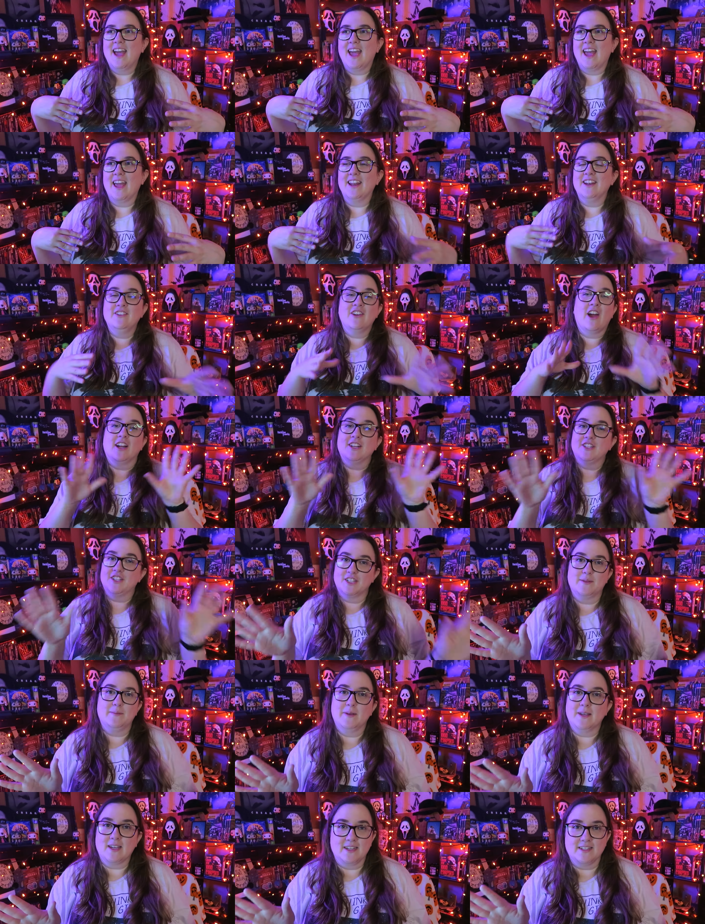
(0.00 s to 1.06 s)
and not
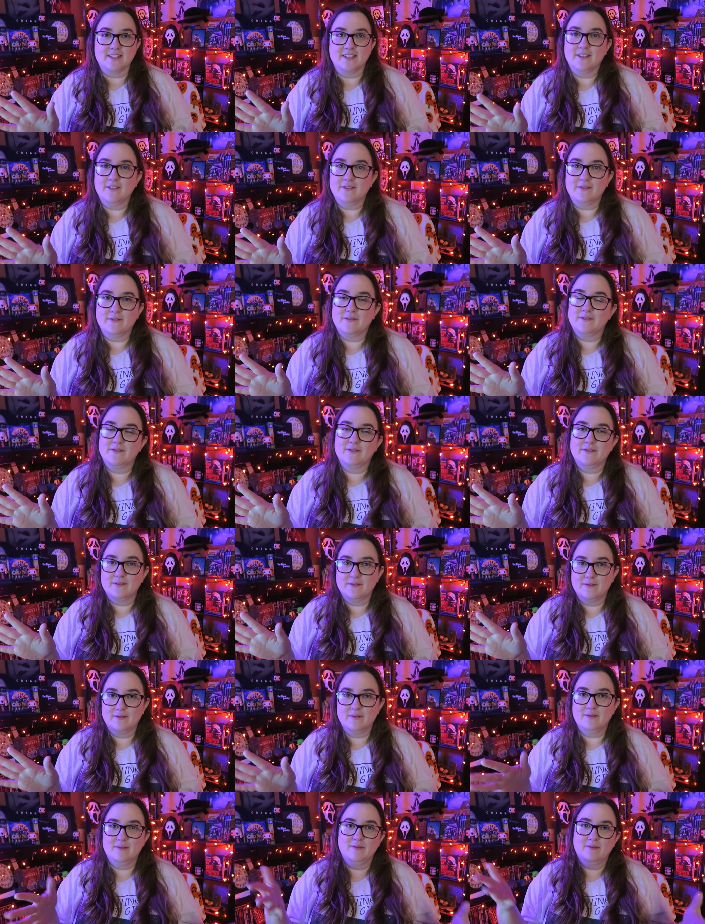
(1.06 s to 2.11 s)
just because of
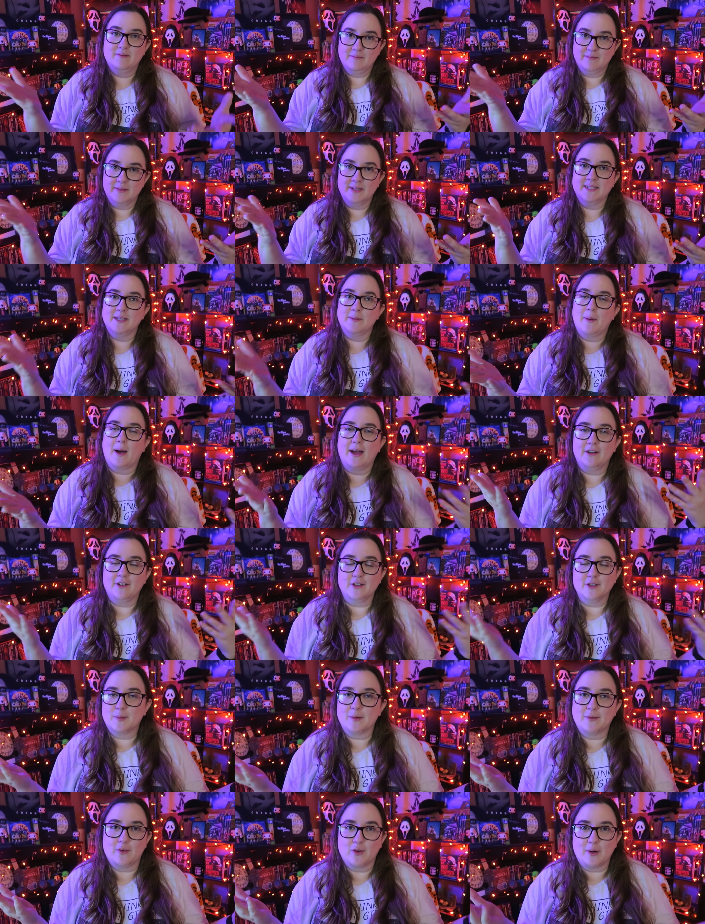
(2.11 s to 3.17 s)
Missy Pyle's
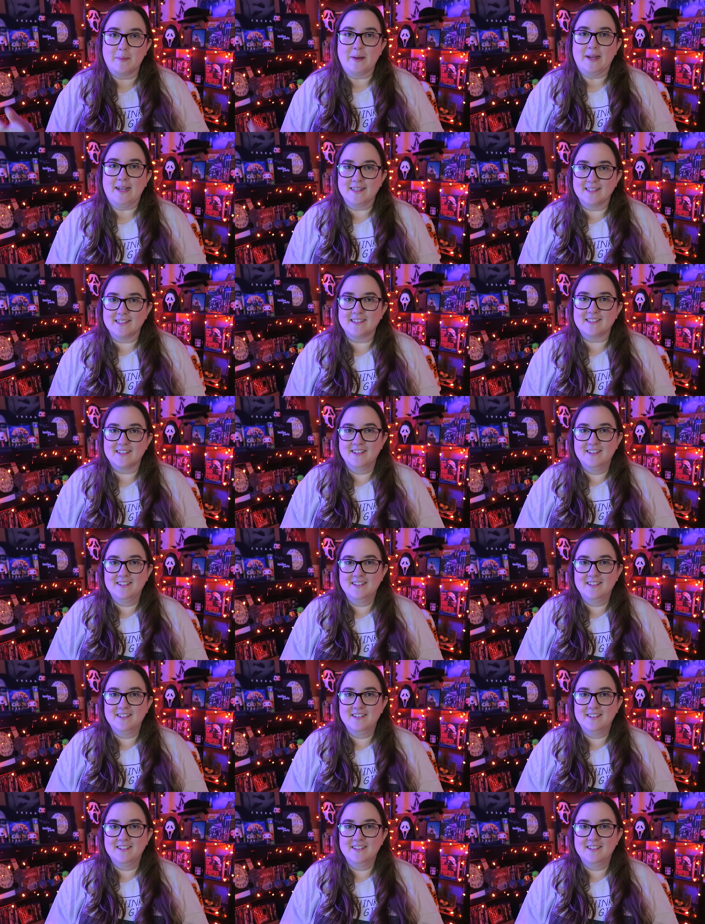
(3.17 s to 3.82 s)
performance.